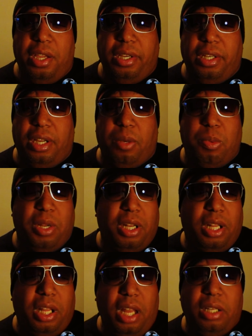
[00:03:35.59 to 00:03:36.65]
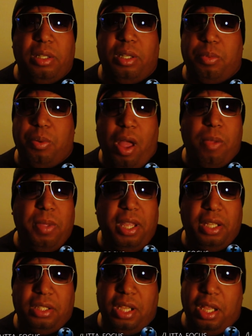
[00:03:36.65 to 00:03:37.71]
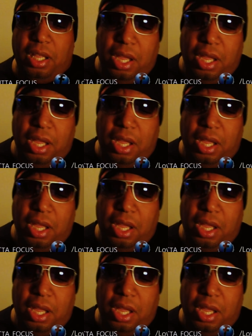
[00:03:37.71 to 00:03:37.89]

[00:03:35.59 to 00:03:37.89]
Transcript: You know, but a lot of the problem is,